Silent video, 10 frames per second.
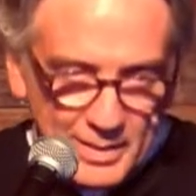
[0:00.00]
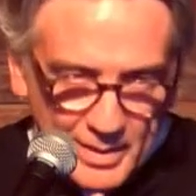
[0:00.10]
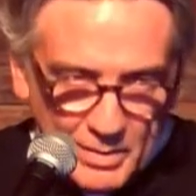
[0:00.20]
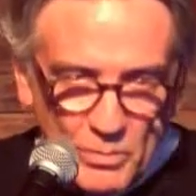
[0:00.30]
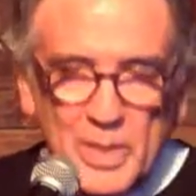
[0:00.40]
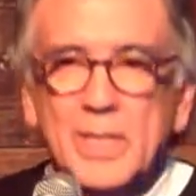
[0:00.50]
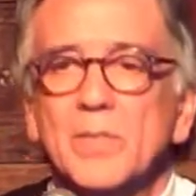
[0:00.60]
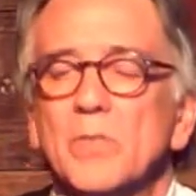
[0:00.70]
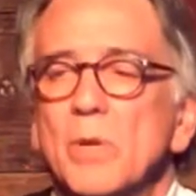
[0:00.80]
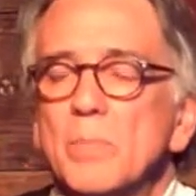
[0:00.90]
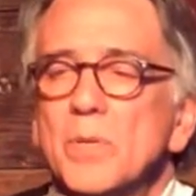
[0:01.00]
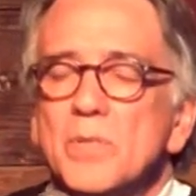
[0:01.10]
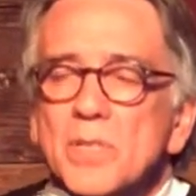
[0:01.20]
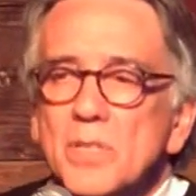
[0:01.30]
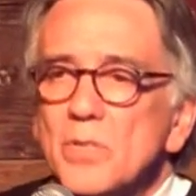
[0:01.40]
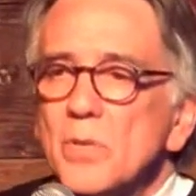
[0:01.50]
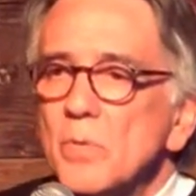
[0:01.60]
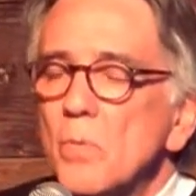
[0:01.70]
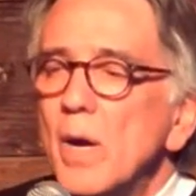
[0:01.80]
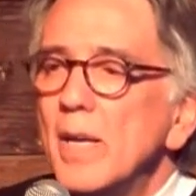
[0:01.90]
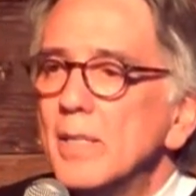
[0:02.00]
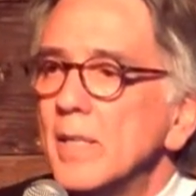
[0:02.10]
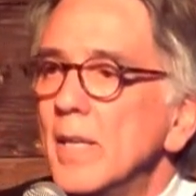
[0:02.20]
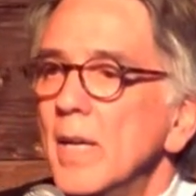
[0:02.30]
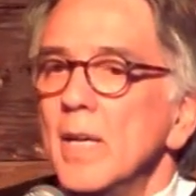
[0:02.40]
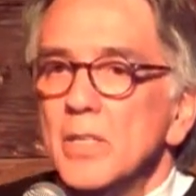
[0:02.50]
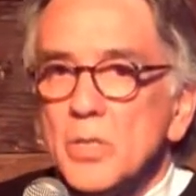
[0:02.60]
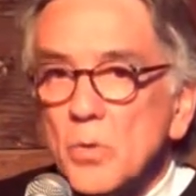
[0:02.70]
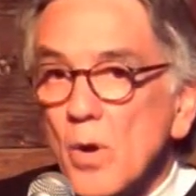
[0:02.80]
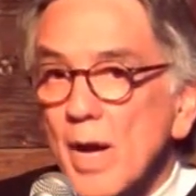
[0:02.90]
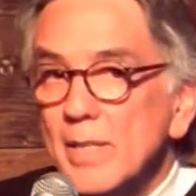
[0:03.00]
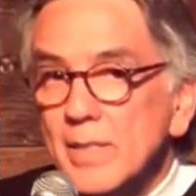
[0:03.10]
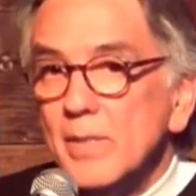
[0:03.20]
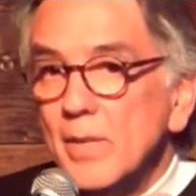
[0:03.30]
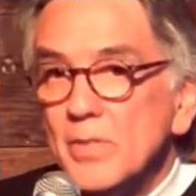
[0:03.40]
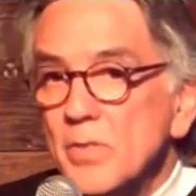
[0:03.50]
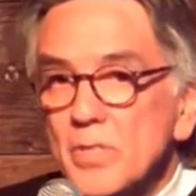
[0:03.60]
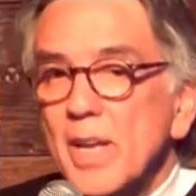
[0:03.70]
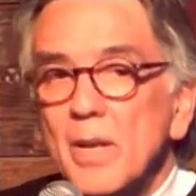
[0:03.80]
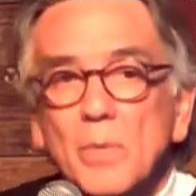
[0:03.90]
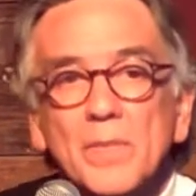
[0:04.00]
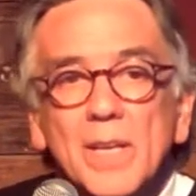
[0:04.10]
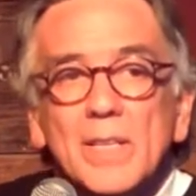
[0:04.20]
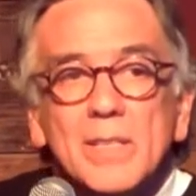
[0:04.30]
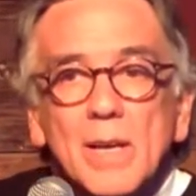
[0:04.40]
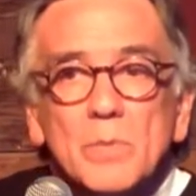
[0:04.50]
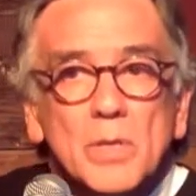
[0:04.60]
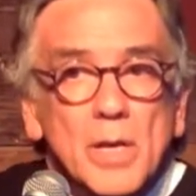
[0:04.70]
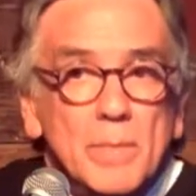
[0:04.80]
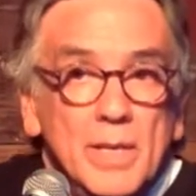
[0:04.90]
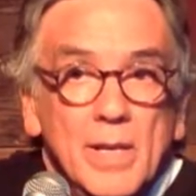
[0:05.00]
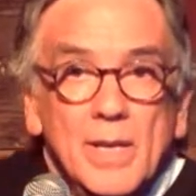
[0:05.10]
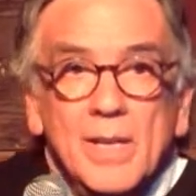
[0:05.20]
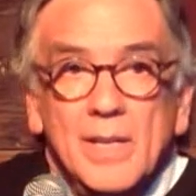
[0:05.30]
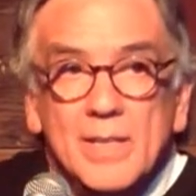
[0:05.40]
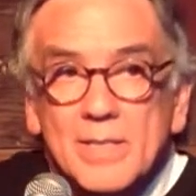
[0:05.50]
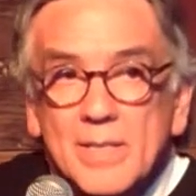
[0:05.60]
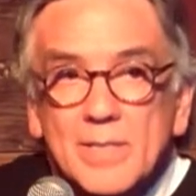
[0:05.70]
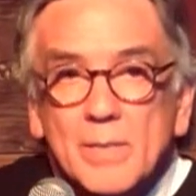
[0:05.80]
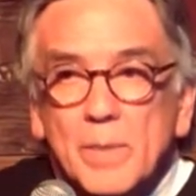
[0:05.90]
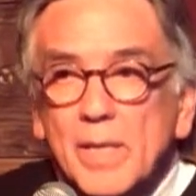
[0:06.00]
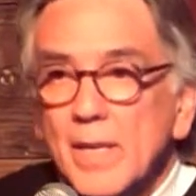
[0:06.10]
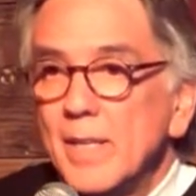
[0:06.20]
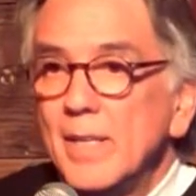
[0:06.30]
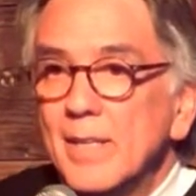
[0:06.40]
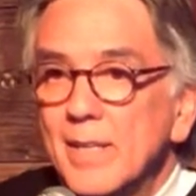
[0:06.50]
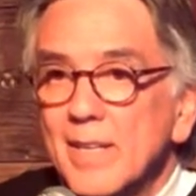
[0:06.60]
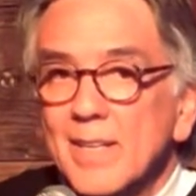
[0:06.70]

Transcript: and reading the scriptures in a certain way to try to understand when the end times are coming. Is this the beginning?